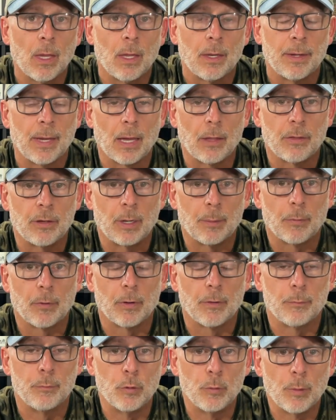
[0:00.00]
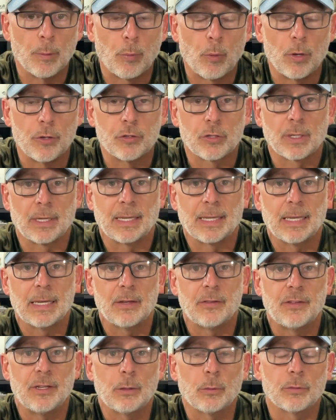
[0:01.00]
Now, the number of movement points you're going to get
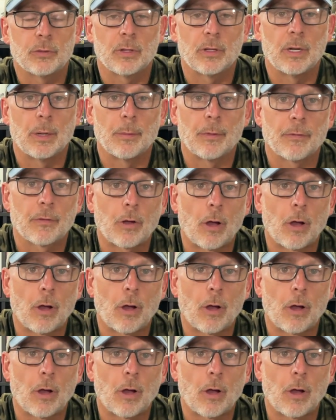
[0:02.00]
is equal to the number of